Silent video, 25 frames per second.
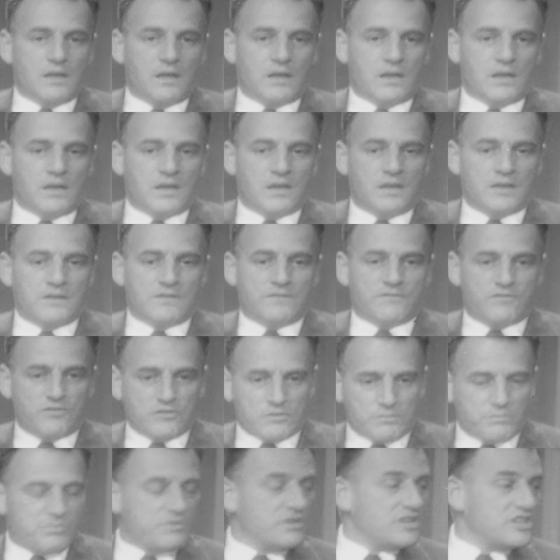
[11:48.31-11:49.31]

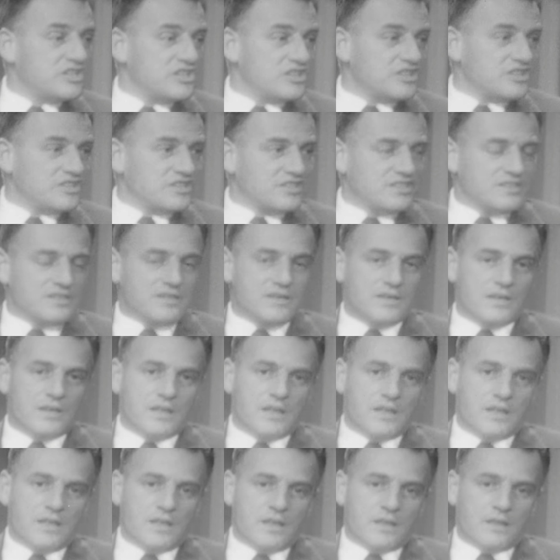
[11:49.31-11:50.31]
for bridges,
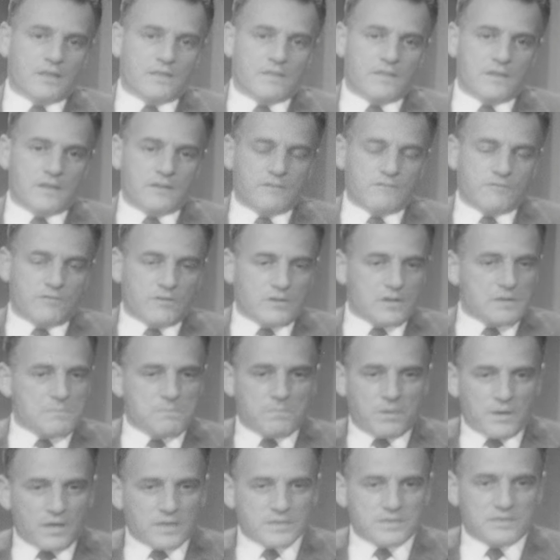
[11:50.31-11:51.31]
that very
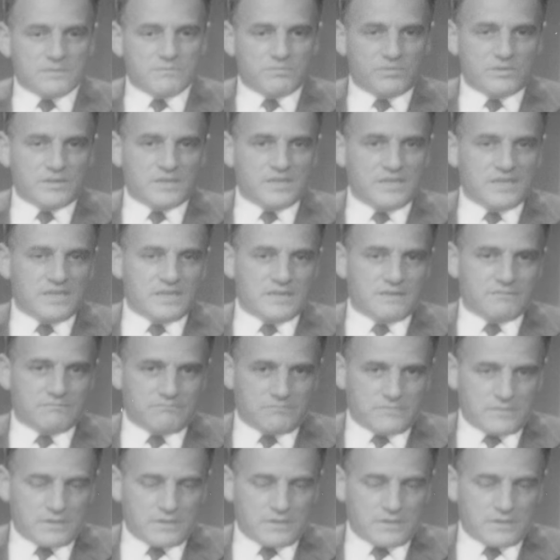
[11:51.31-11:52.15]
possibly